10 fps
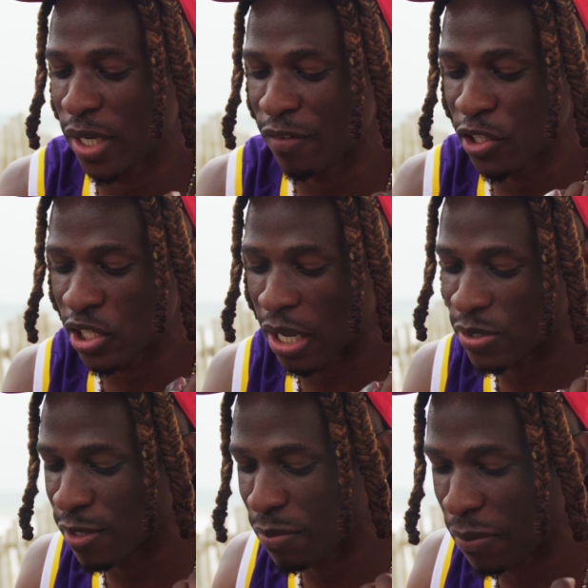they reached out
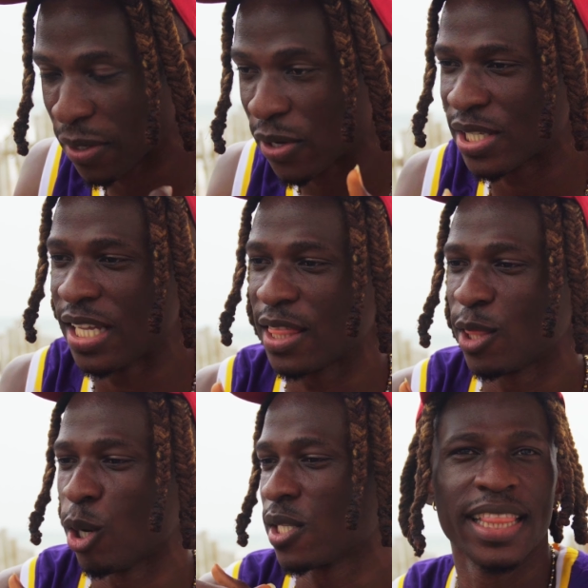to me because they
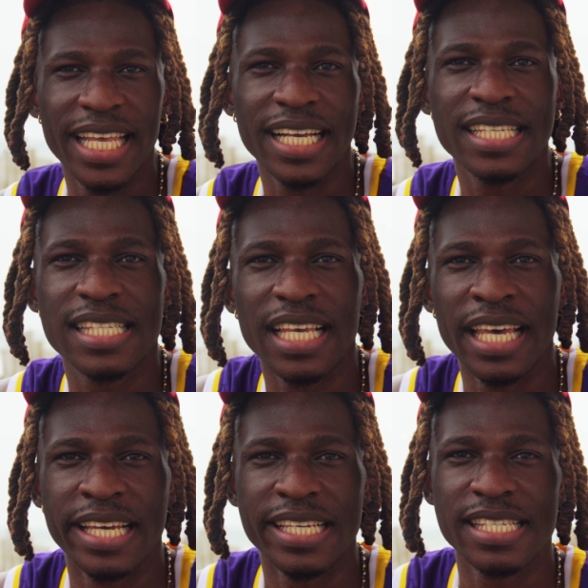thought this
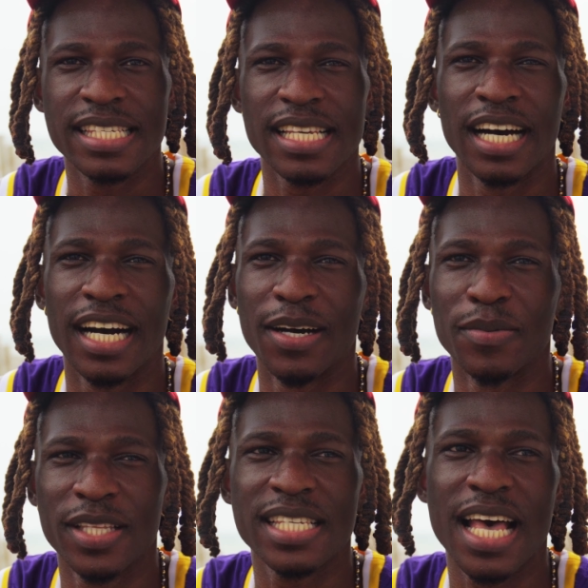has
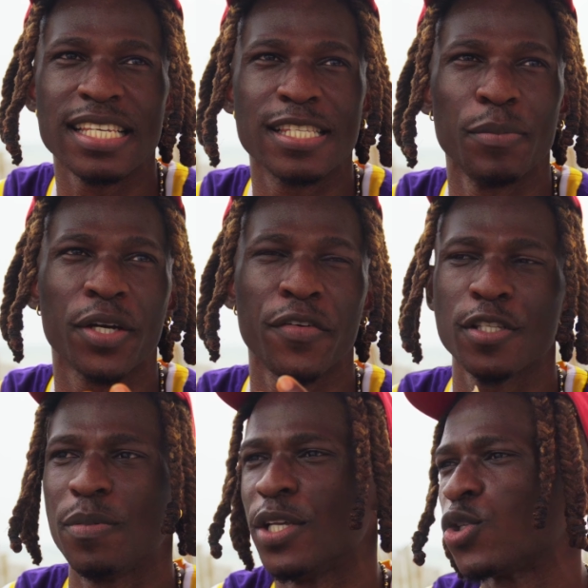to be
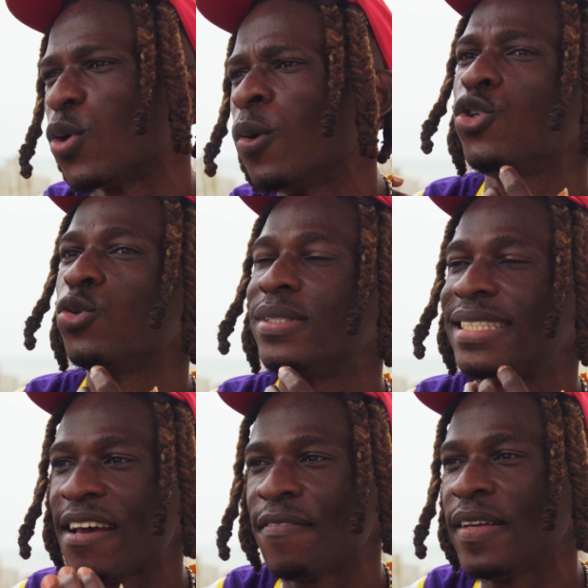Krizbeatz. So you
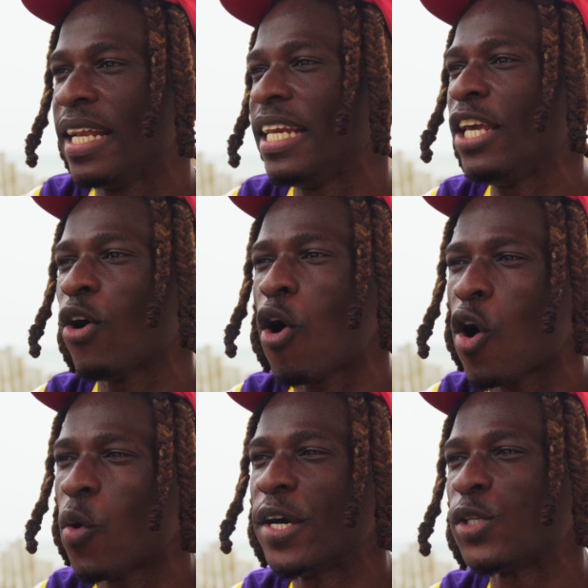definitely
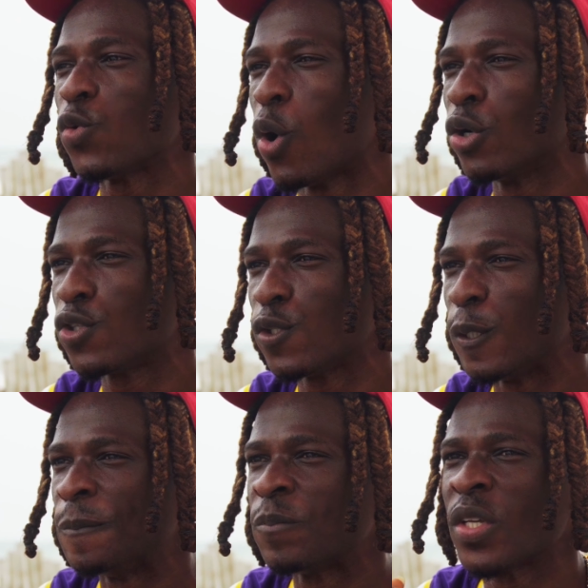always want
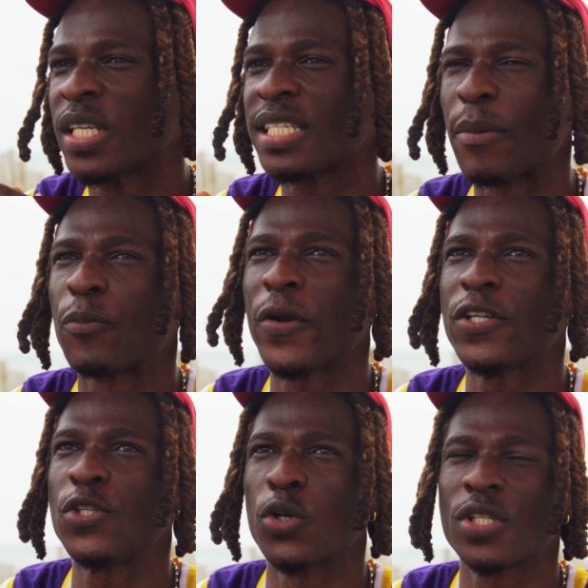to
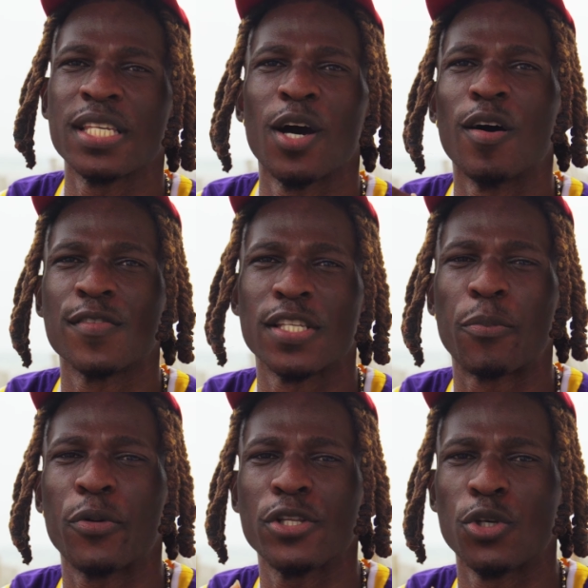separate yourself,
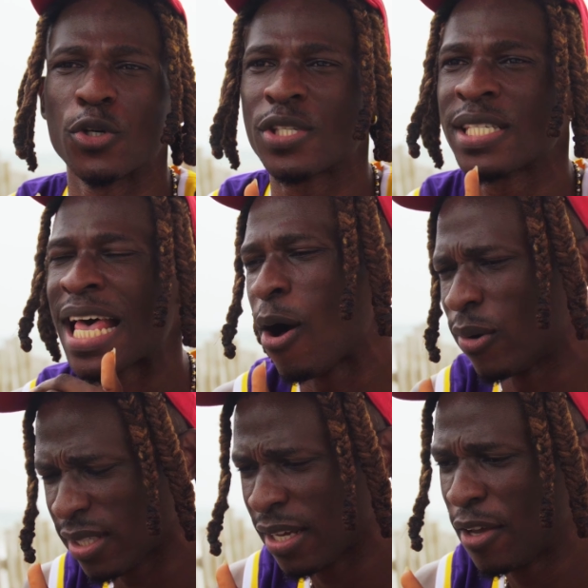separate your
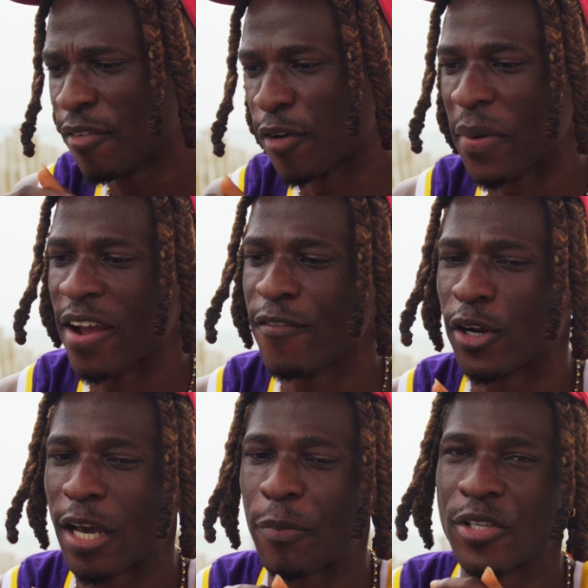sound from every
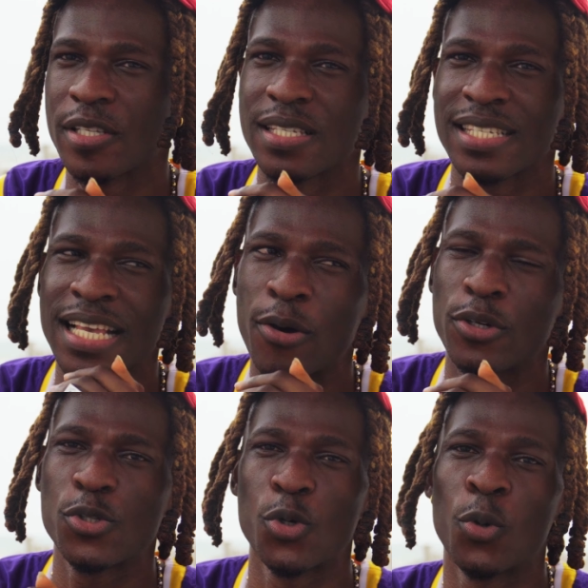other person's
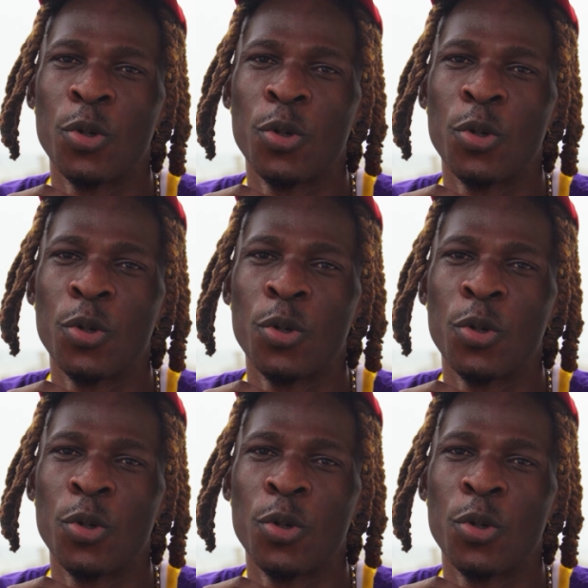sound. So